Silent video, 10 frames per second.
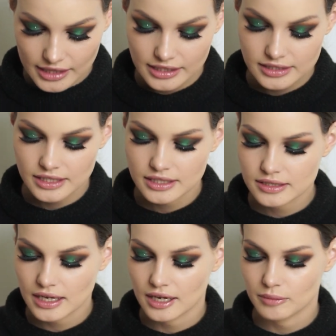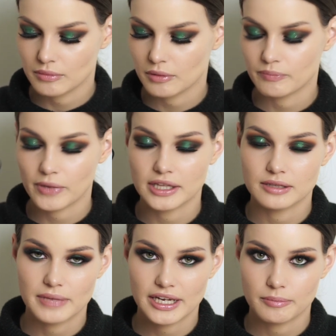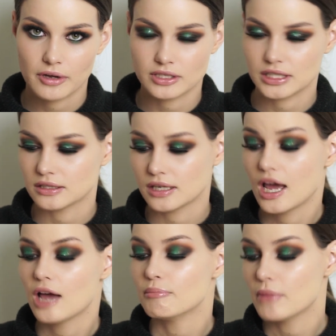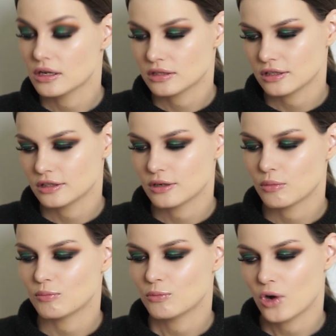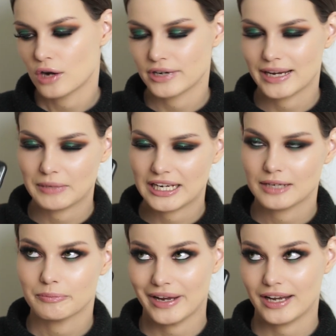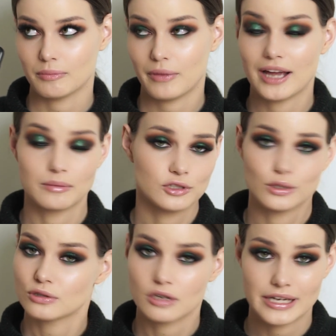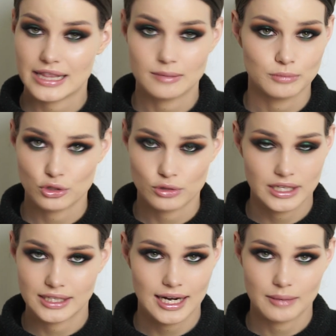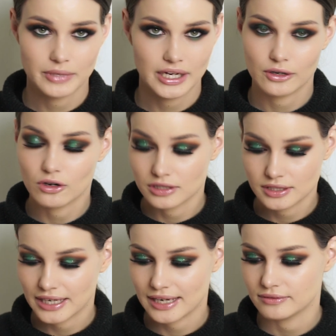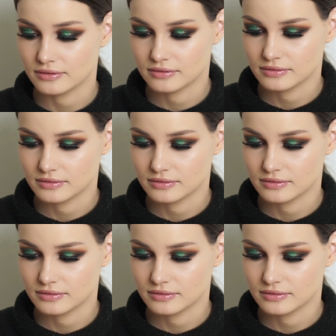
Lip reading: This is by the makeup artist Merton Muaremi Makeup. I'm so sorry that I'm butchering the name, but I honestly have